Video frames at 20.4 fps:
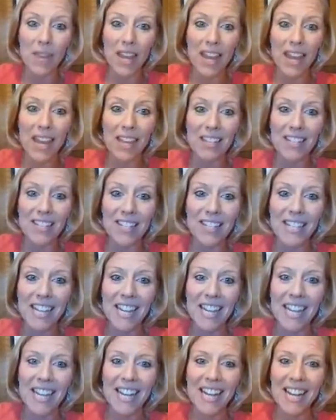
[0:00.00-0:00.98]
and
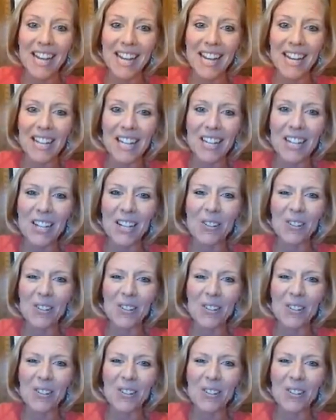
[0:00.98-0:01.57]
you don't